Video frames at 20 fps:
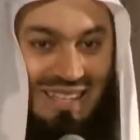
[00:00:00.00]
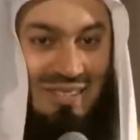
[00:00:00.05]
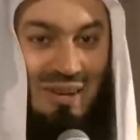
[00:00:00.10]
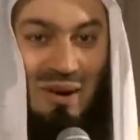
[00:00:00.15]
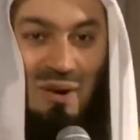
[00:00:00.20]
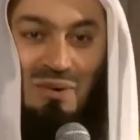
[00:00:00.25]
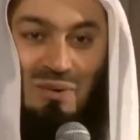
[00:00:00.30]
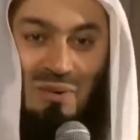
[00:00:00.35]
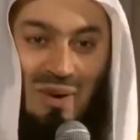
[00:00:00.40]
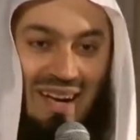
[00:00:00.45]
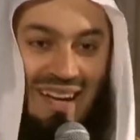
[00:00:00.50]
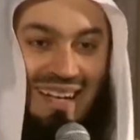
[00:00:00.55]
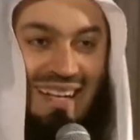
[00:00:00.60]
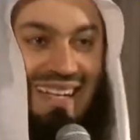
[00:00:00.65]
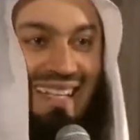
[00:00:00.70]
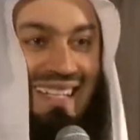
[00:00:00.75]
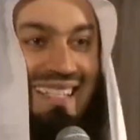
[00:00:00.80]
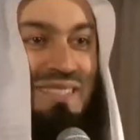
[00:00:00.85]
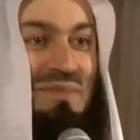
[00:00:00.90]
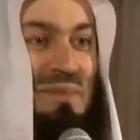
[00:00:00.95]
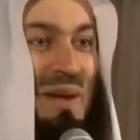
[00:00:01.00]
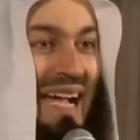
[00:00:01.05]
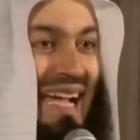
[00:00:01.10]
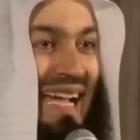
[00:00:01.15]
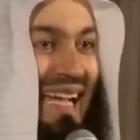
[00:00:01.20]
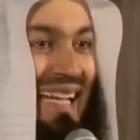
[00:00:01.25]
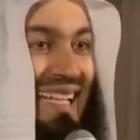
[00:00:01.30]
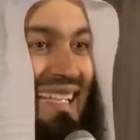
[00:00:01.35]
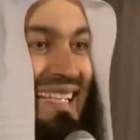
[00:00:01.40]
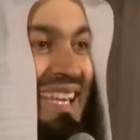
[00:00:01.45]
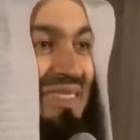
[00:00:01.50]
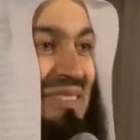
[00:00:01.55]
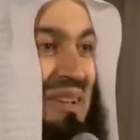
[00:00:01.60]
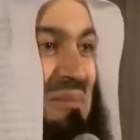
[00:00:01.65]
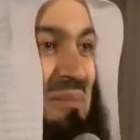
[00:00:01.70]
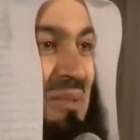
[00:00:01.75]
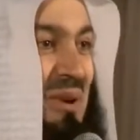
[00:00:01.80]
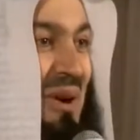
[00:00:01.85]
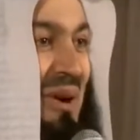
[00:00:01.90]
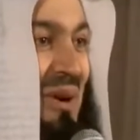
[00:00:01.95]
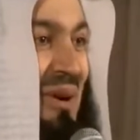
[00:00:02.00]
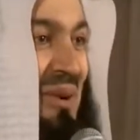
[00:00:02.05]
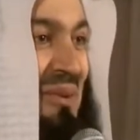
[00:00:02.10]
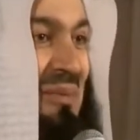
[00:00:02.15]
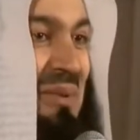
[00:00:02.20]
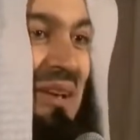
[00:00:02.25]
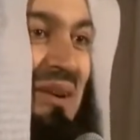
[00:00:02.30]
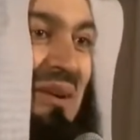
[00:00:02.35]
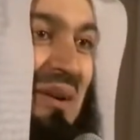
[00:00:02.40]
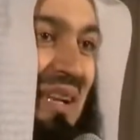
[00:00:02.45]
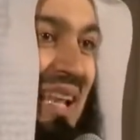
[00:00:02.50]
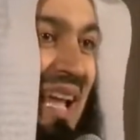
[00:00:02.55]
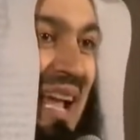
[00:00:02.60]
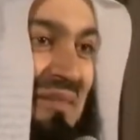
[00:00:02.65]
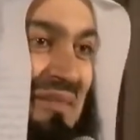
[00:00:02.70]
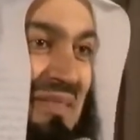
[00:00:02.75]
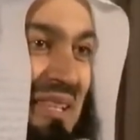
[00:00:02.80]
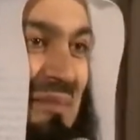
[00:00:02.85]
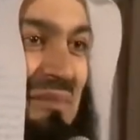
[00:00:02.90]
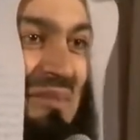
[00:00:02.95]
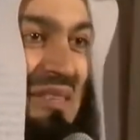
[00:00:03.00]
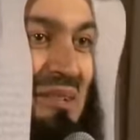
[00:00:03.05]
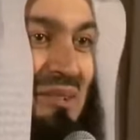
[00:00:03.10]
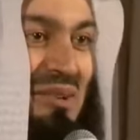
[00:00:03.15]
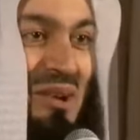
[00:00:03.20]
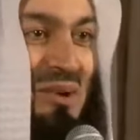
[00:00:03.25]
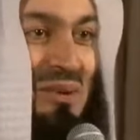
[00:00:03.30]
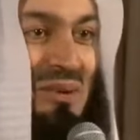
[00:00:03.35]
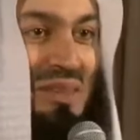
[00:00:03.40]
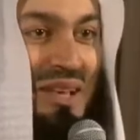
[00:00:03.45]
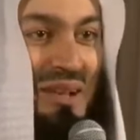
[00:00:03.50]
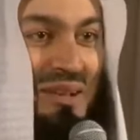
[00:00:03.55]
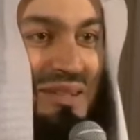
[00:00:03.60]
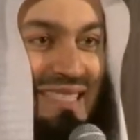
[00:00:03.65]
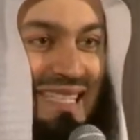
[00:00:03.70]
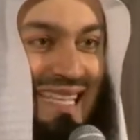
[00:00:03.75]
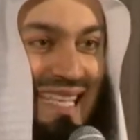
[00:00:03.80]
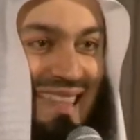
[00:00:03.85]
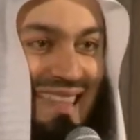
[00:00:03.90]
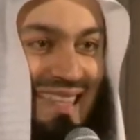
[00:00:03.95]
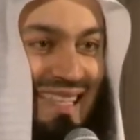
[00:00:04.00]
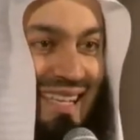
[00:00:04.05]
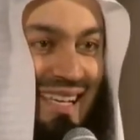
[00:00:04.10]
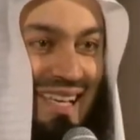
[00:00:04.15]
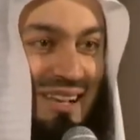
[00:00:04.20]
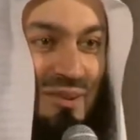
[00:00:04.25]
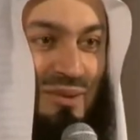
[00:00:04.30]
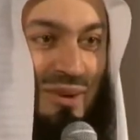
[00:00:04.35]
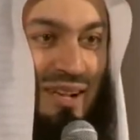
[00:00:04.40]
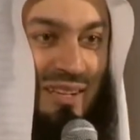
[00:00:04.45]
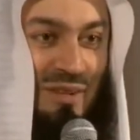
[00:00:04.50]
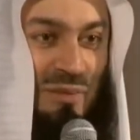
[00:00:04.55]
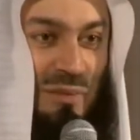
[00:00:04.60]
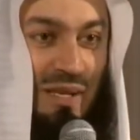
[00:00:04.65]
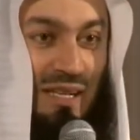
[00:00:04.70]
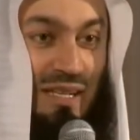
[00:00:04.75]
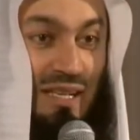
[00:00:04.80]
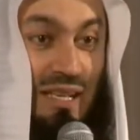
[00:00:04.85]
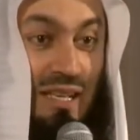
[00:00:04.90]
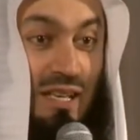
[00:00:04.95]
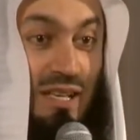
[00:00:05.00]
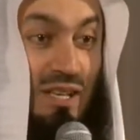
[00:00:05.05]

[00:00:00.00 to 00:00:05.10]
Don't worry. Smile. Give it broad. We all have something wrong with our teeth. Allahu Akbar.